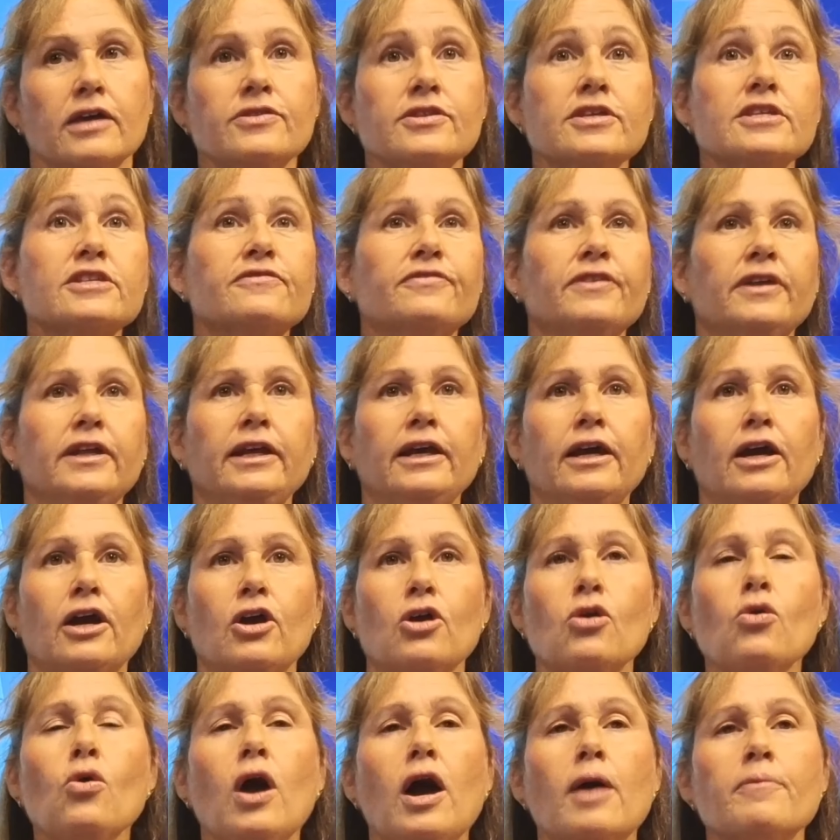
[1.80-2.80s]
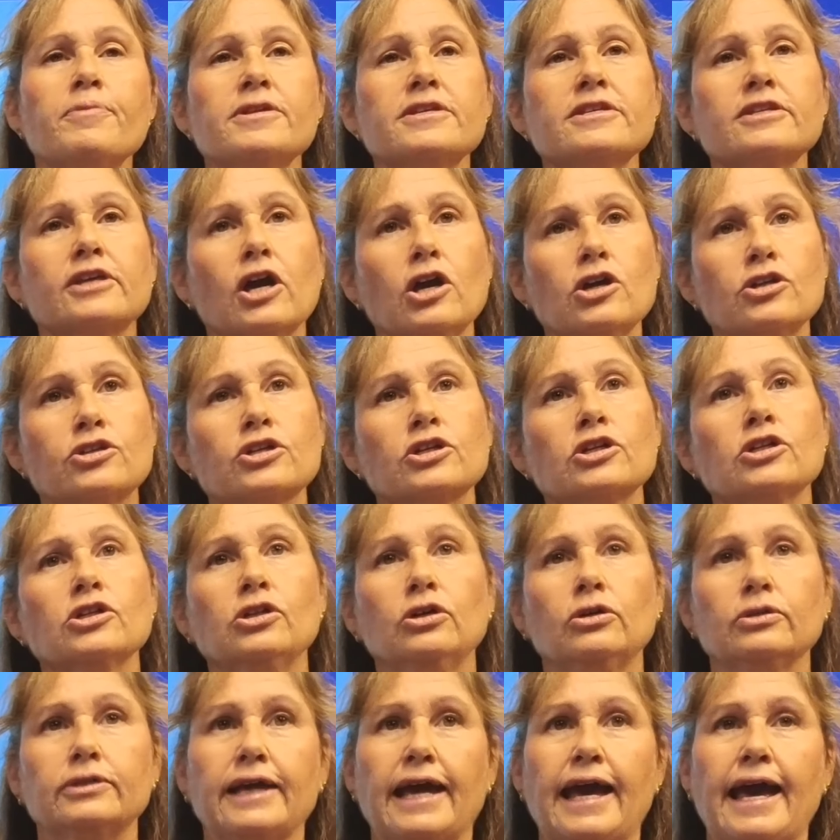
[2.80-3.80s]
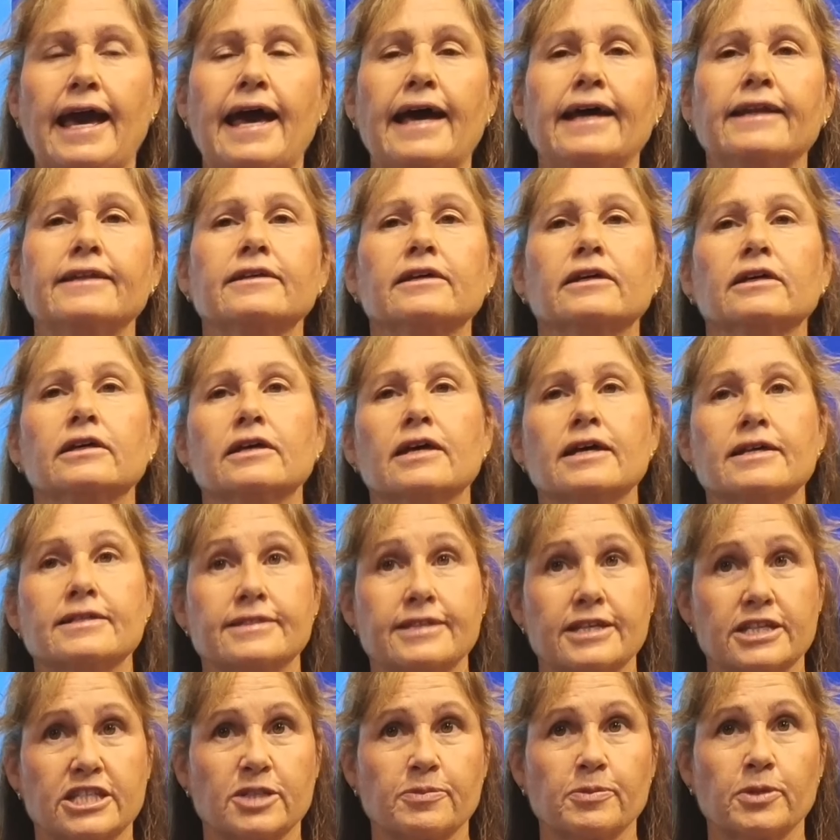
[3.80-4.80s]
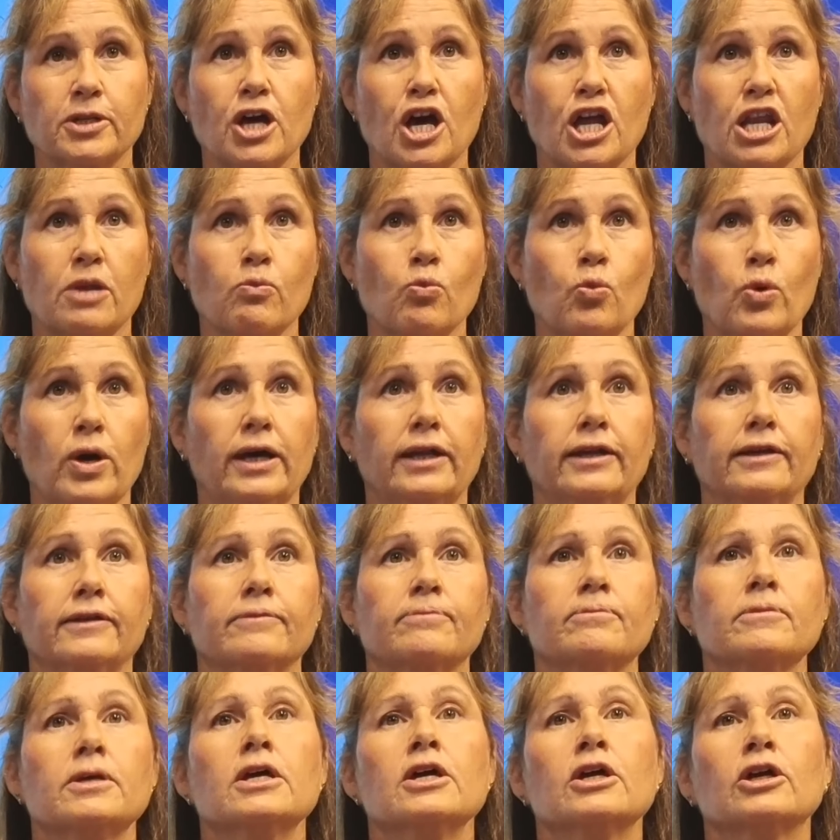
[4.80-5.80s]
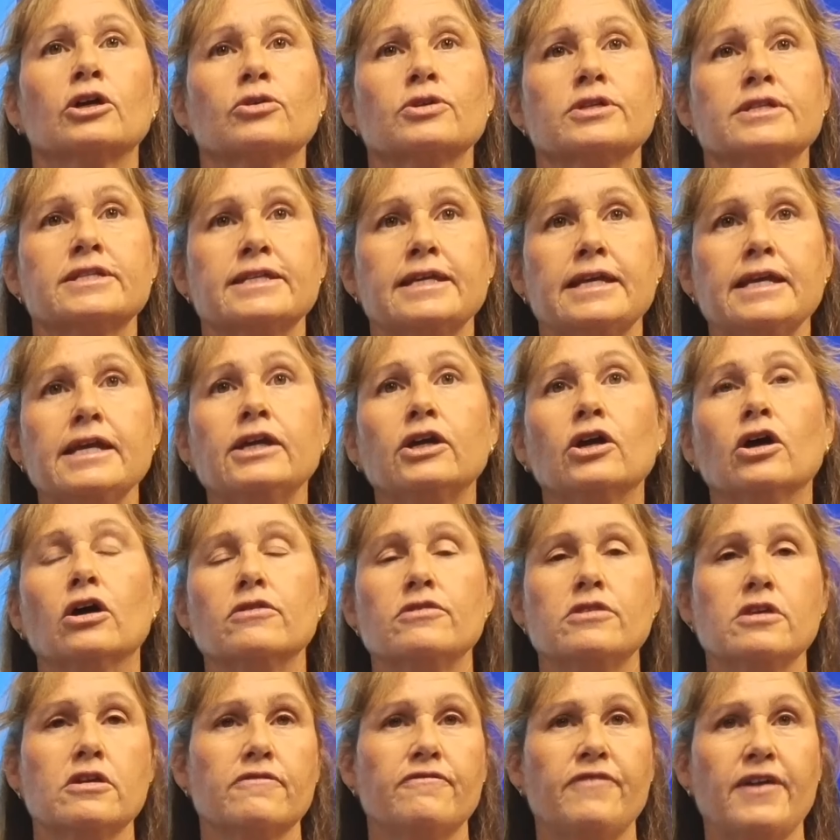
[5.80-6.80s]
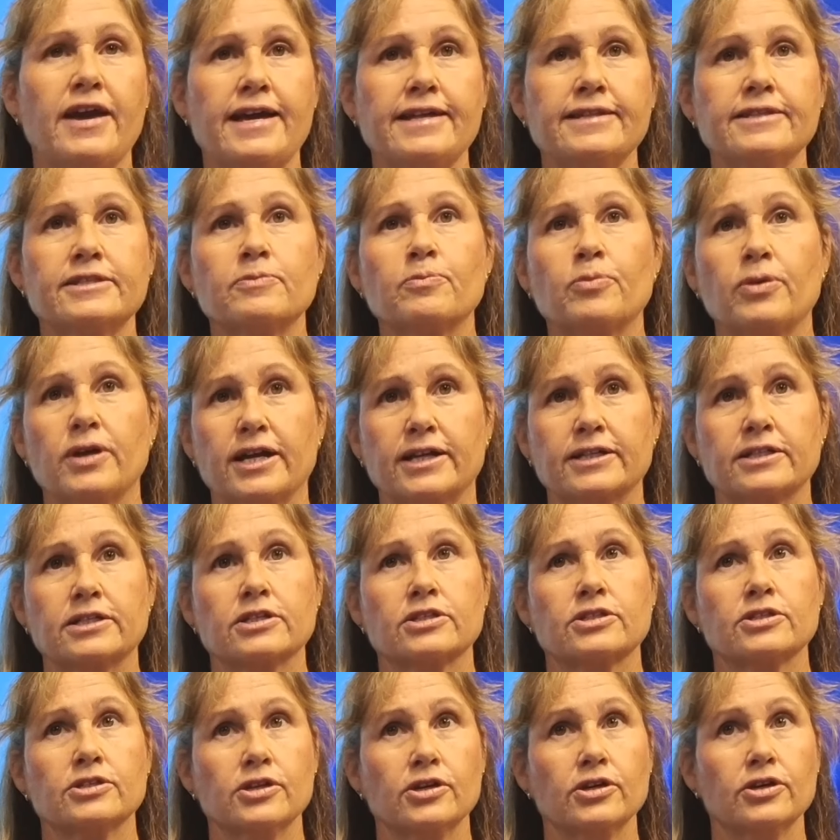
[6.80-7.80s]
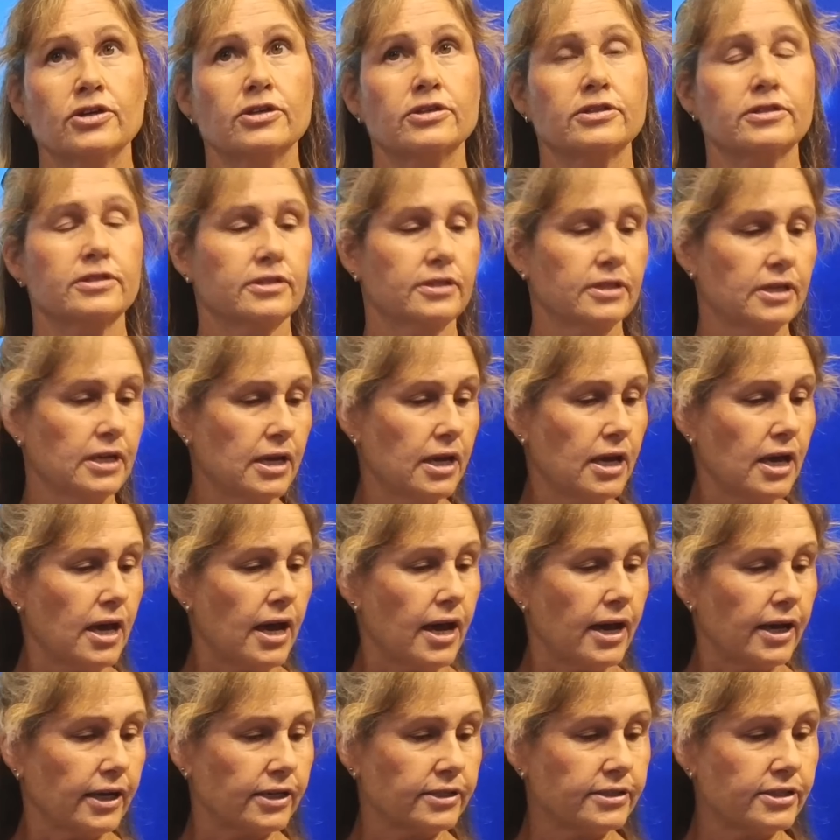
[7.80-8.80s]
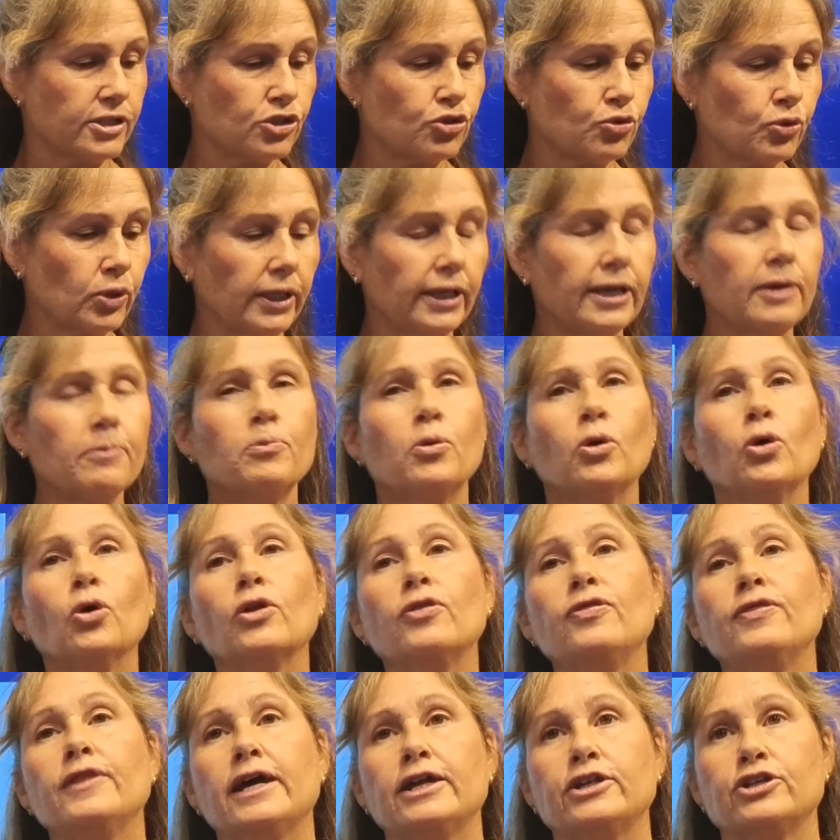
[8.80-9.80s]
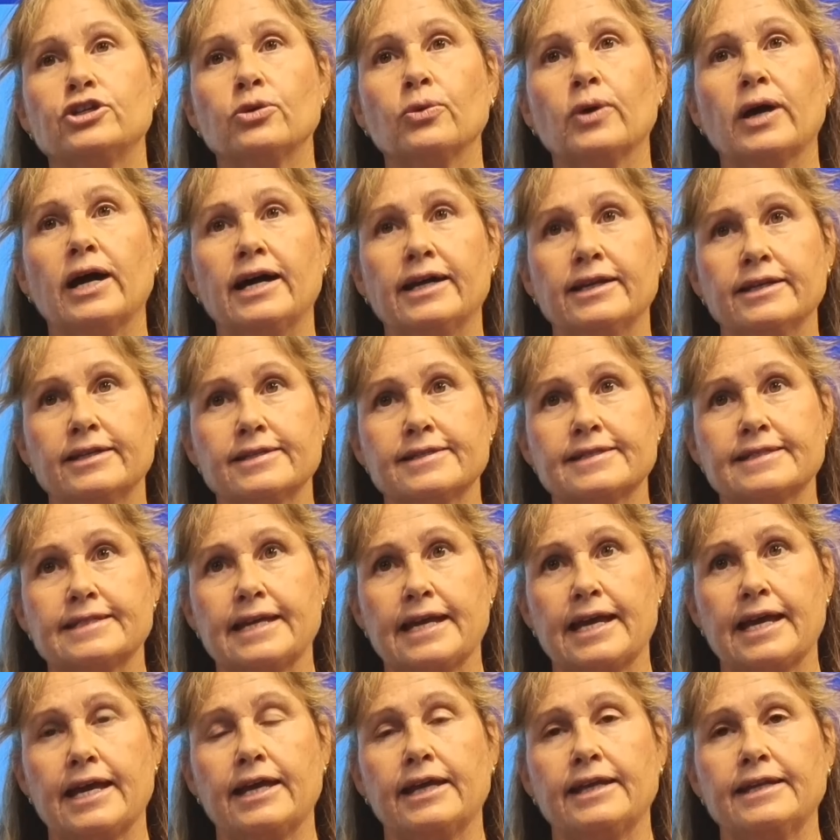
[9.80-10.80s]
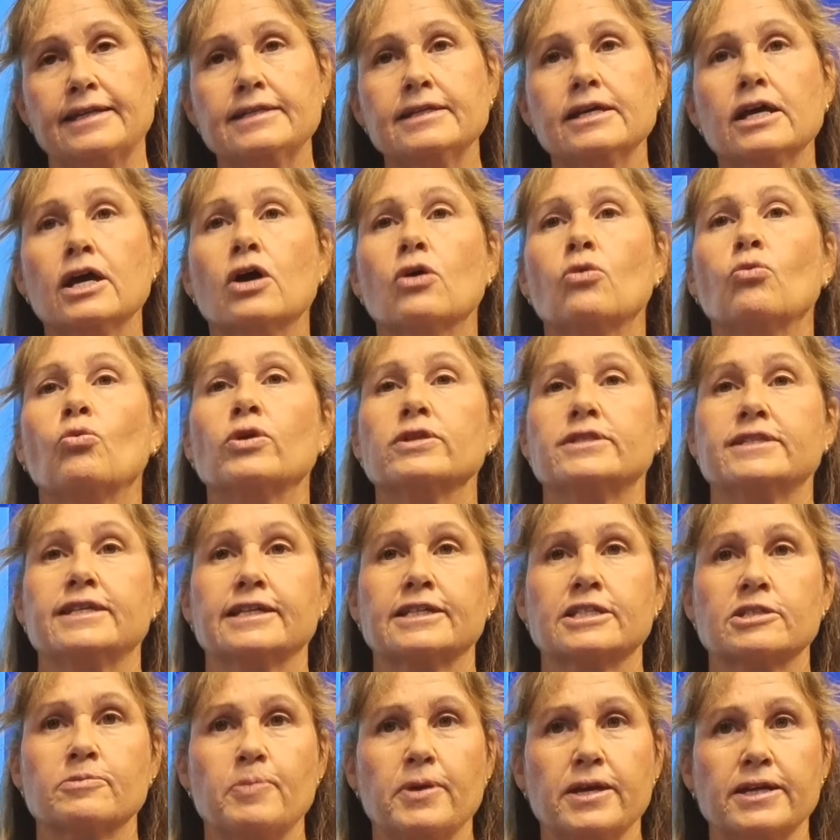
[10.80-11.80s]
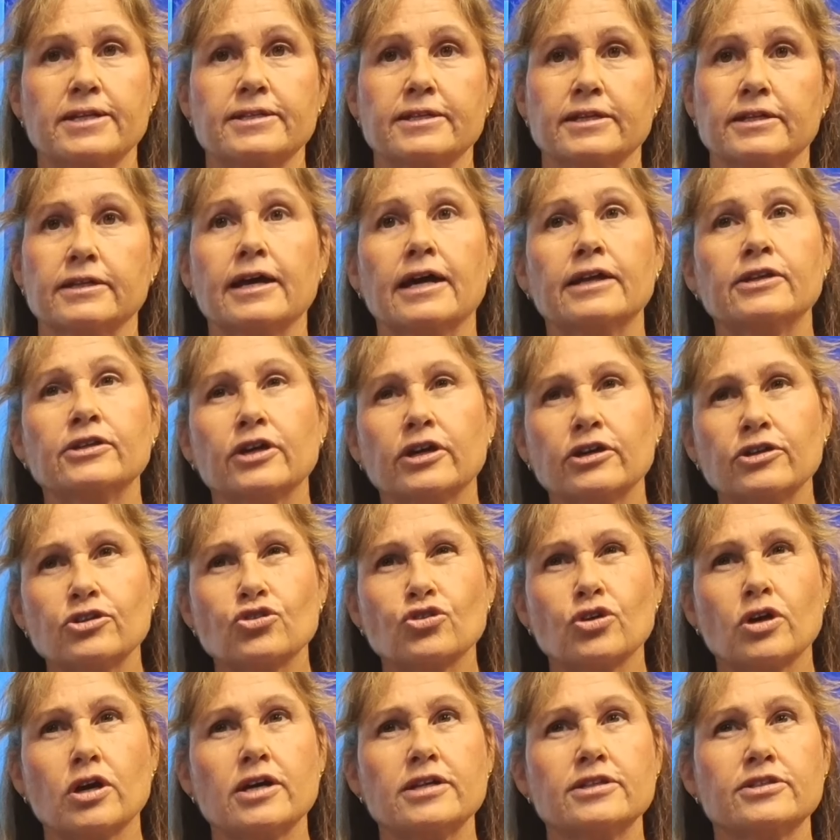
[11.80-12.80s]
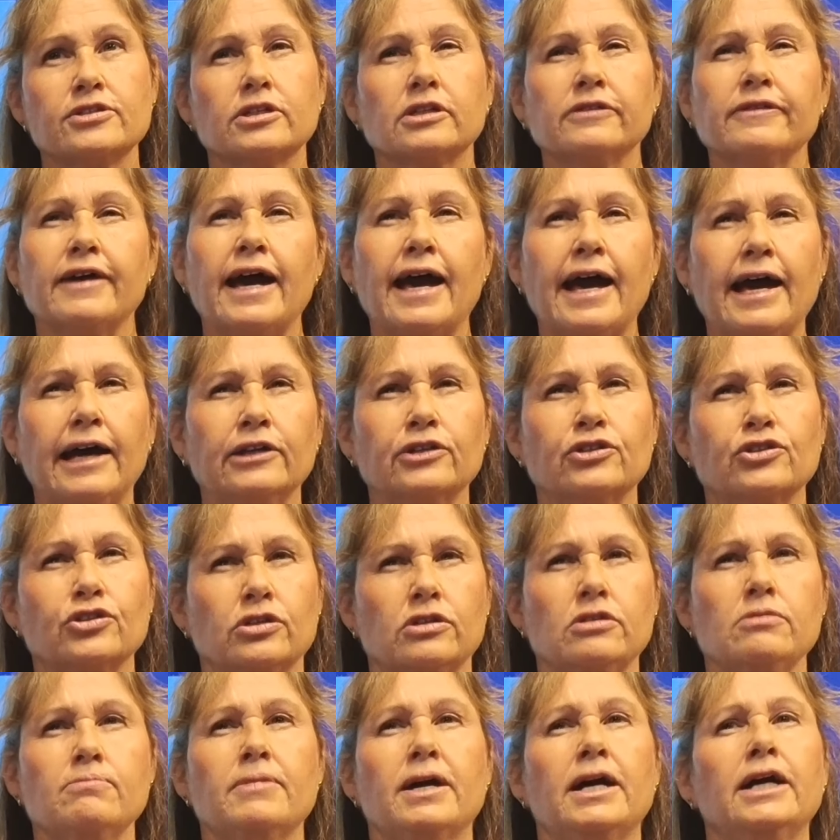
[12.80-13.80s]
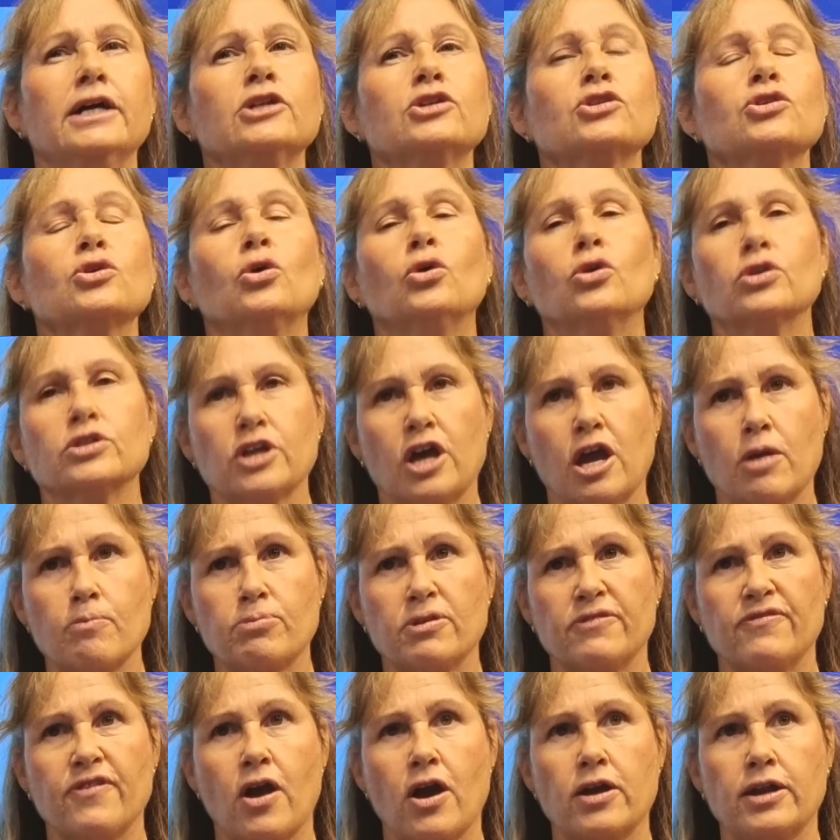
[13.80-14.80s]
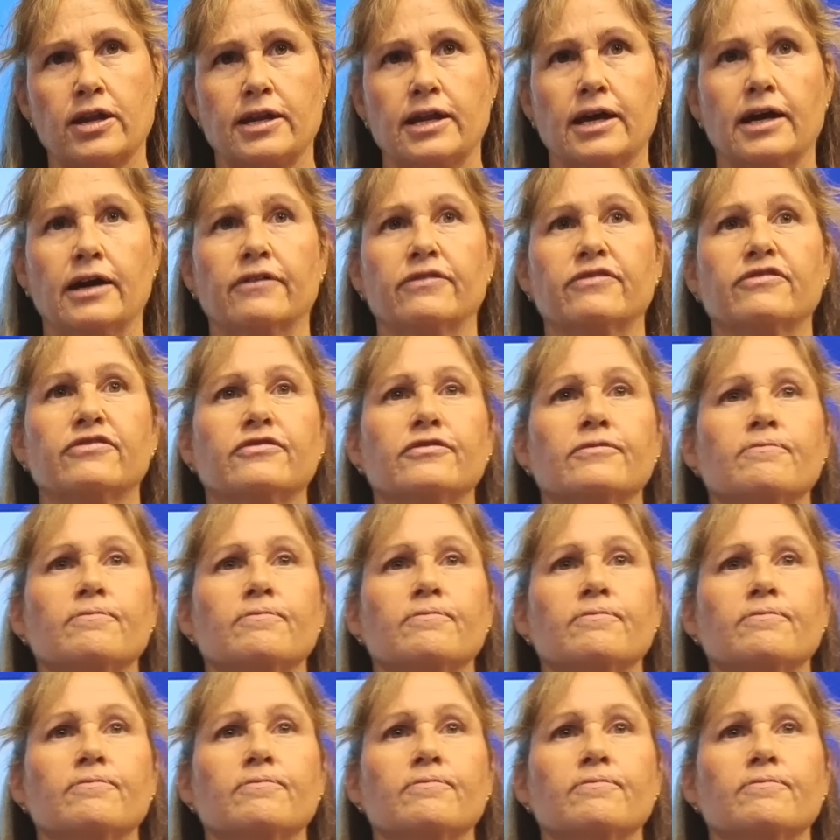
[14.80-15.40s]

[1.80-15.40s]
video, I'm just going to look at assessment item 1, critique of the advanced practice nurse, because it's really important that you understand what's expected and don't try and sort of add too much or don't provide enough.